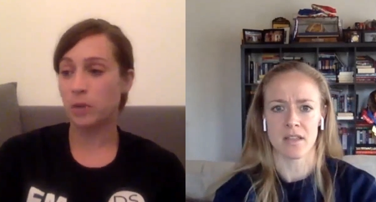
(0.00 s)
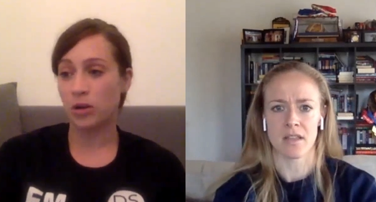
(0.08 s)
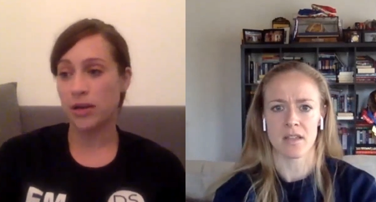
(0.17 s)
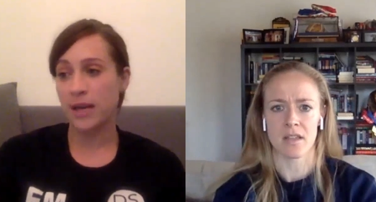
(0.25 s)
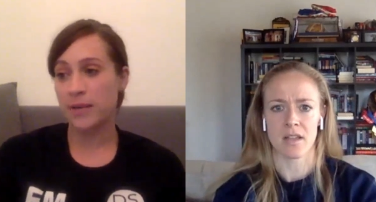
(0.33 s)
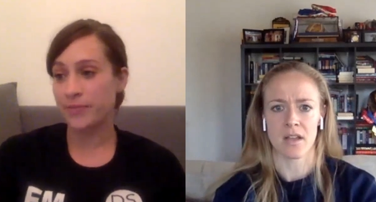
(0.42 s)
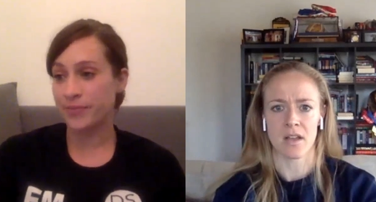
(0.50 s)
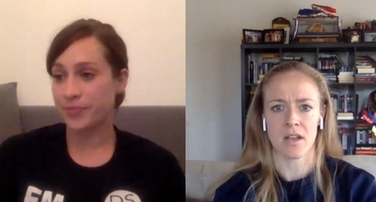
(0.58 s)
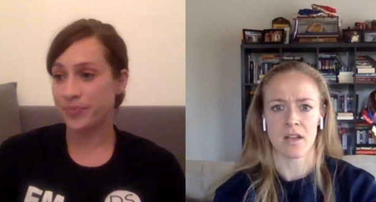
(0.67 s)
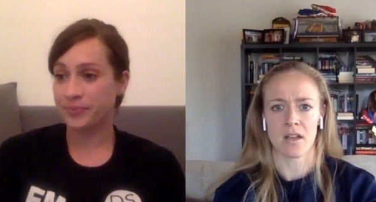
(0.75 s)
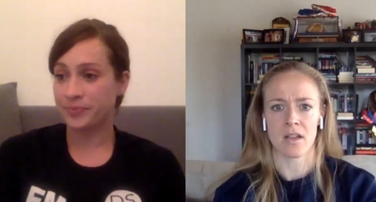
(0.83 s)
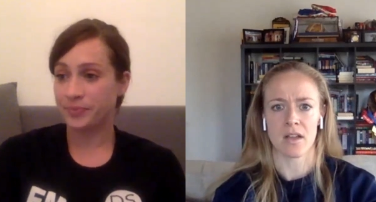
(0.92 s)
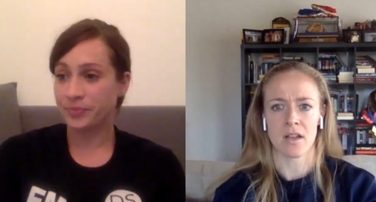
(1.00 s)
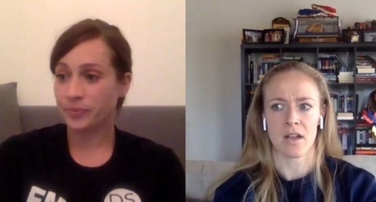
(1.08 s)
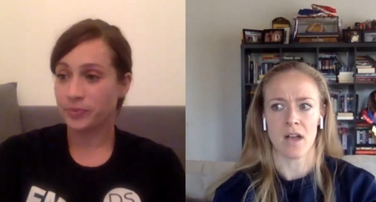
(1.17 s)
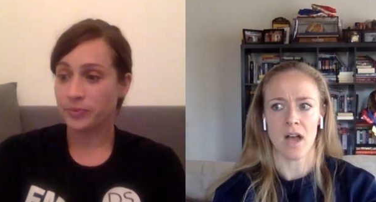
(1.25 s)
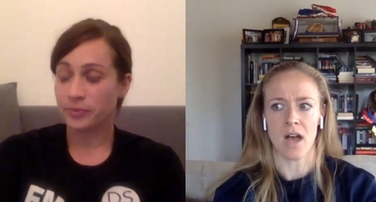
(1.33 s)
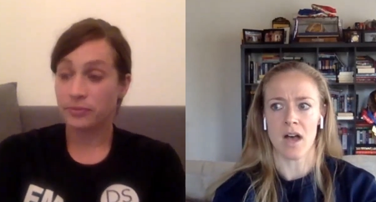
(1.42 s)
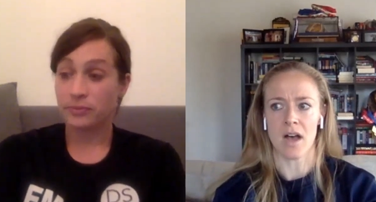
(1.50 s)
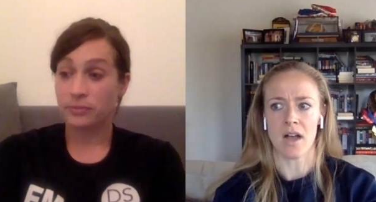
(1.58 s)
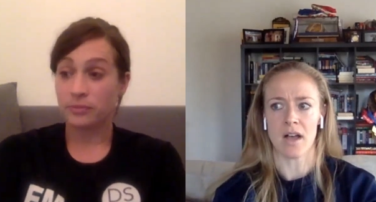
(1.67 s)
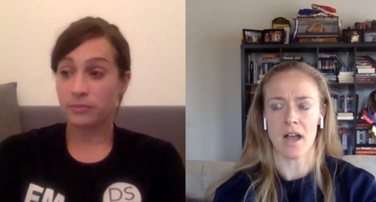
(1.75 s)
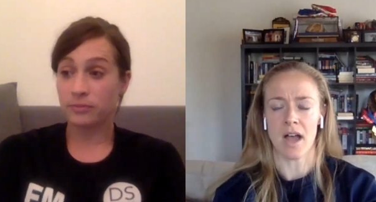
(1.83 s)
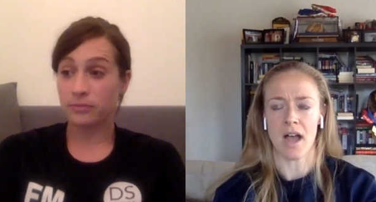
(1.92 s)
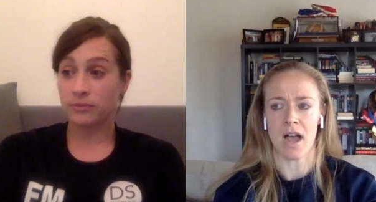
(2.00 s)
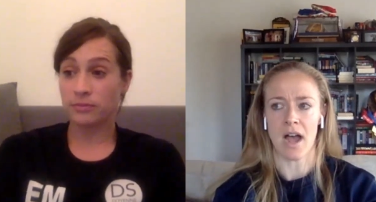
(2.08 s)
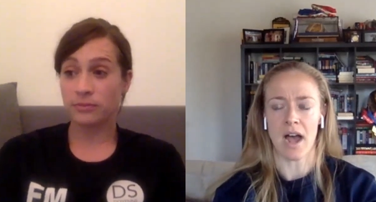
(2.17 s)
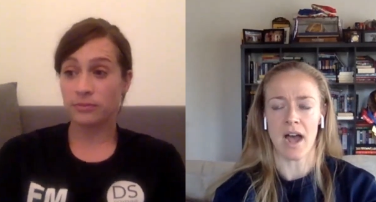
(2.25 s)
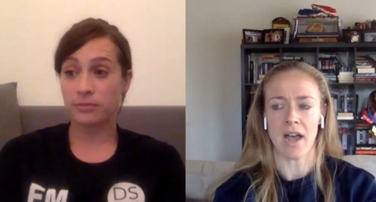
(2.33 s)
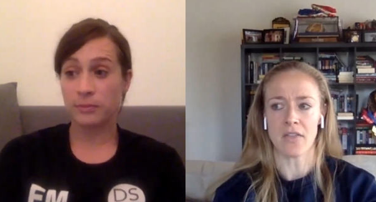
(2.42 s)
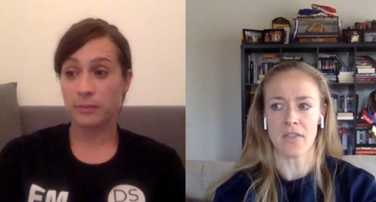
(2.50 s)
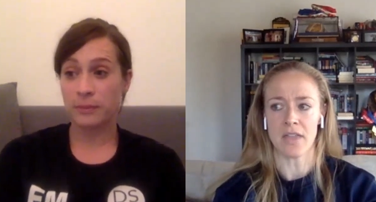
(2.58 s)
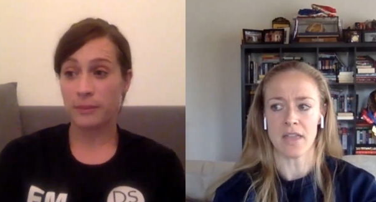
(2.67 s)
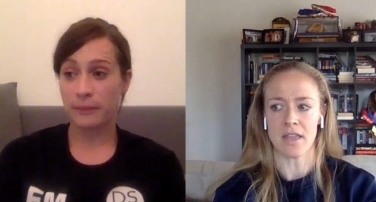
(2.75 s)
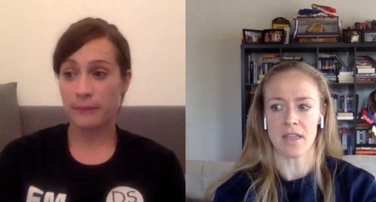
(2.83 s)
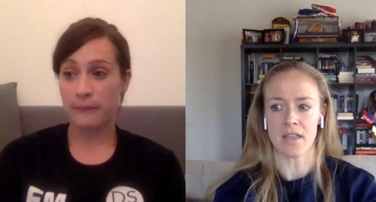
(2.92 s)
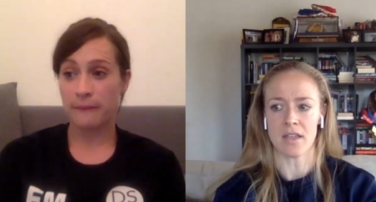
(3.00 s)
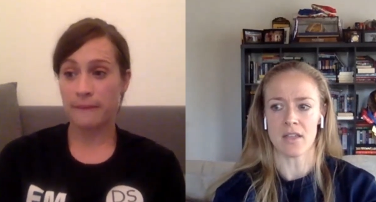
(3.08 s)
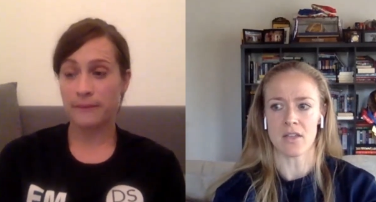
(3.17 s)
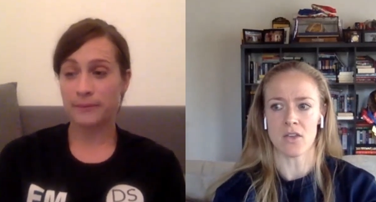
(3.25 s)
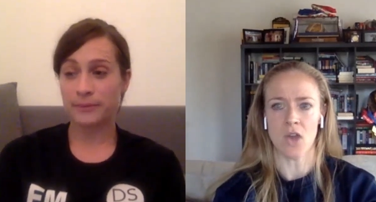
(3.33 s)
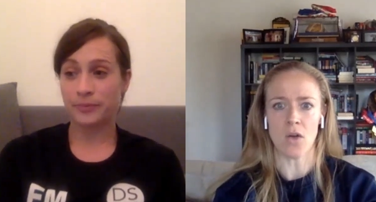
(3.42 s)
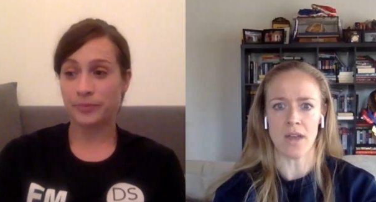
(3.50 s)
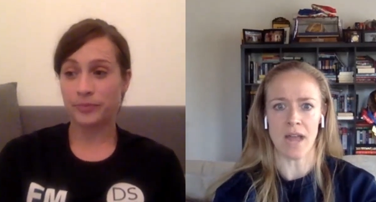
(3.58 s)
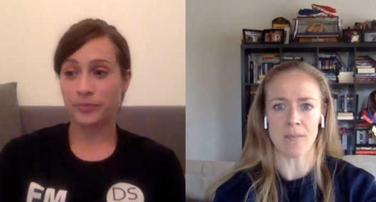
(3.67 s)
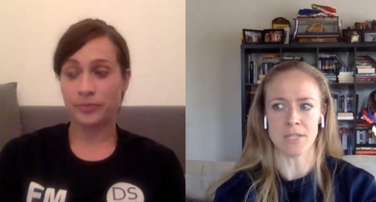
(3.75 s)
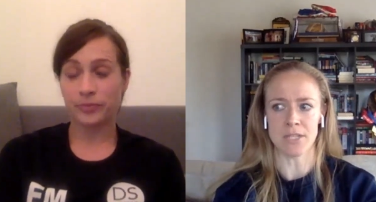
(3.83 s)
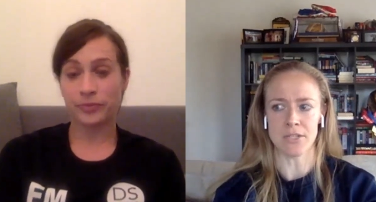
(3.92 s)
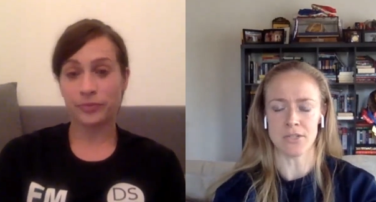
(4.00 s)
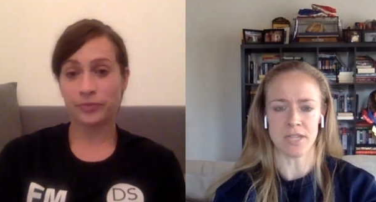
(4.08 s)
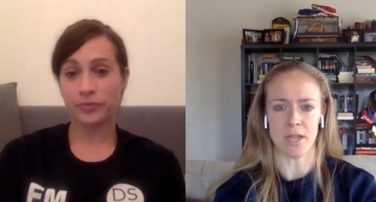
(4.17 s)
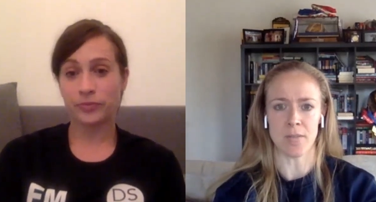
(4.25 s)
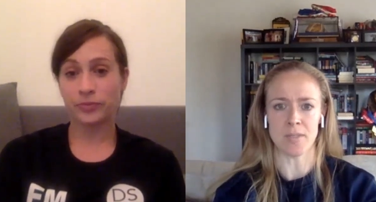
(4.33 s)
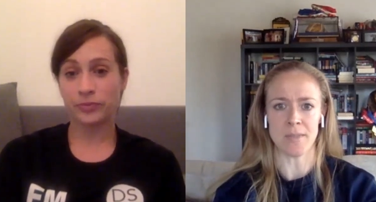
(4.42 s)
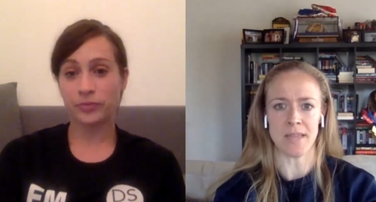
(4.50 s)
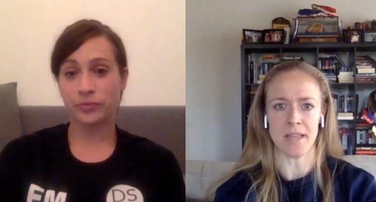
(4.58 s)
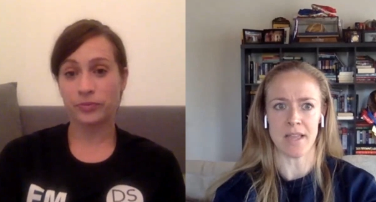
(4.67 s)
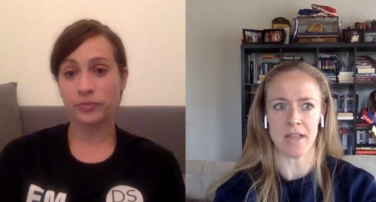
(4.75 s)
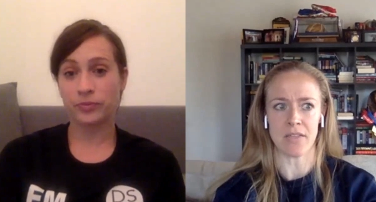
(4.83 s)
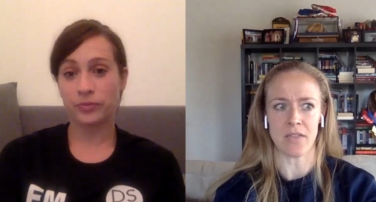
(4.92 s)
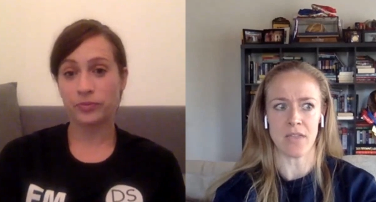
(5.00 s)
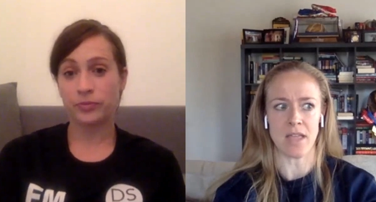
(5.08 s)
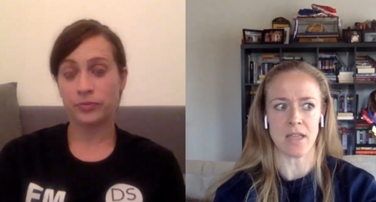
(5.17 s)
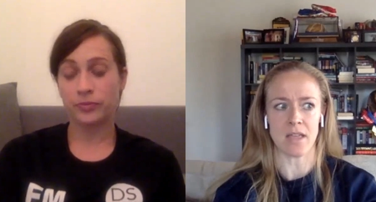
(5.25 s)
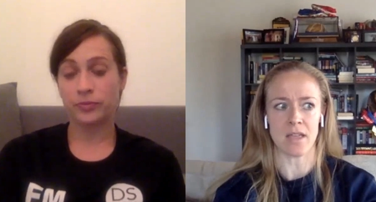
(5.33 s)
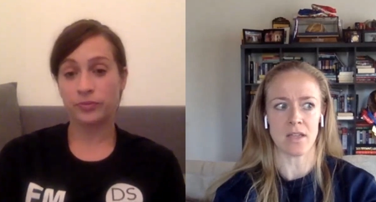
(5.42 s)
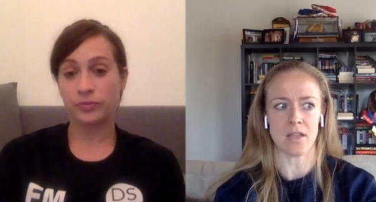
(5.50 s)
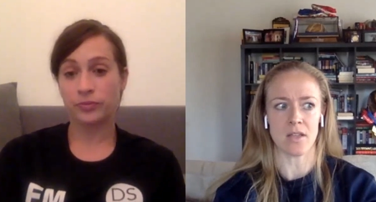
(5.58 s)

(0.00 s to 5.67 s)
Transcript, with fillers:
Speaker 1: ball game? Uh, I think no, it absolutely helped me, and I think